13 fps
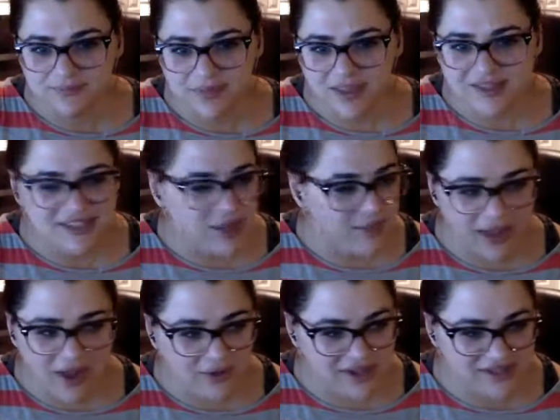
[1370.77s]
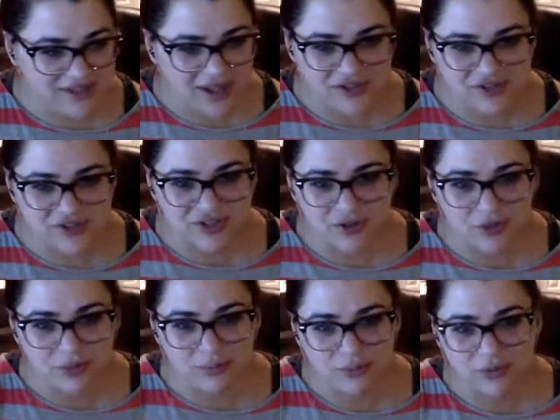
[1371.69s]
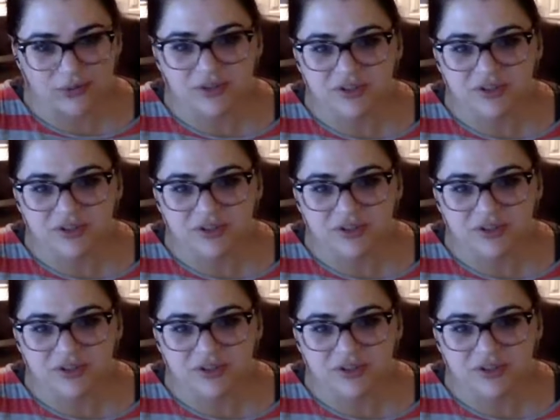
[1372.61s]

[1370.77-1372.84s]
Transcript: Somehow he's not just a total brute.